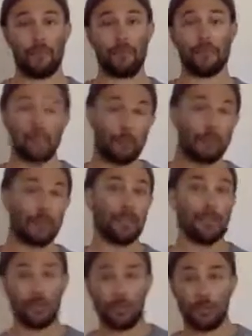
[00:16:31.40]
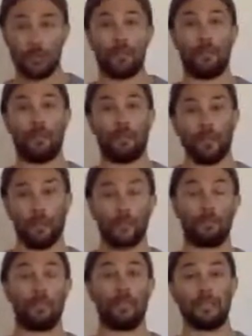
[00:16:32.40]
Some of the tissues are going to
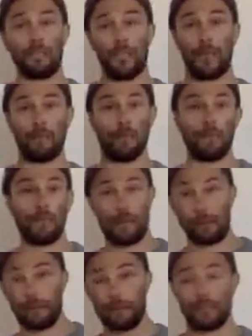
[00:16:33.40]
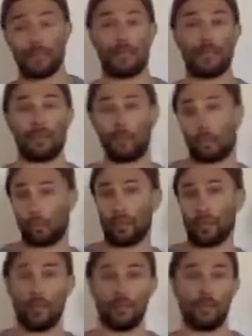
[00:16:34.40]
spend time metabolizing and
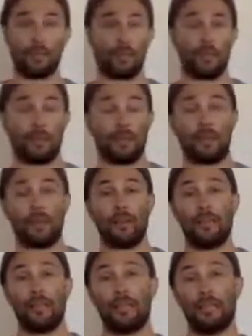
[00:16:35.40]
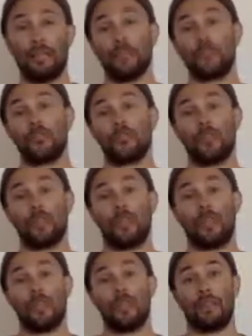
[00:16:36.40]
working out some of the issues that
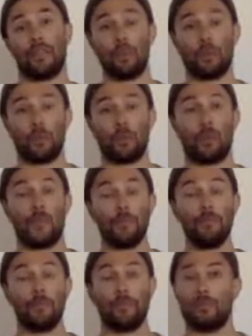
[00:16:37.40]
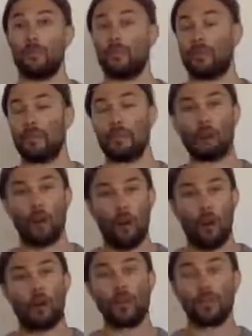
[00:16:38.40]
they weren't able to, but there
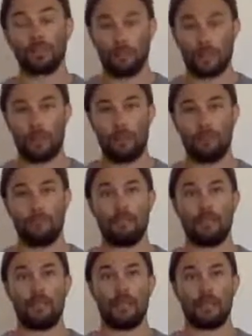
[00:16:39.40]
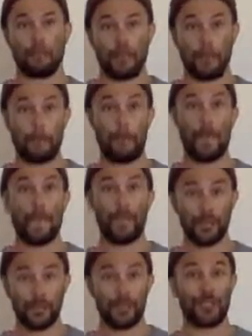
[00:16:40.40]
are some
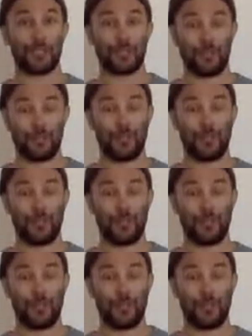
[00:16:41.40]
capacious,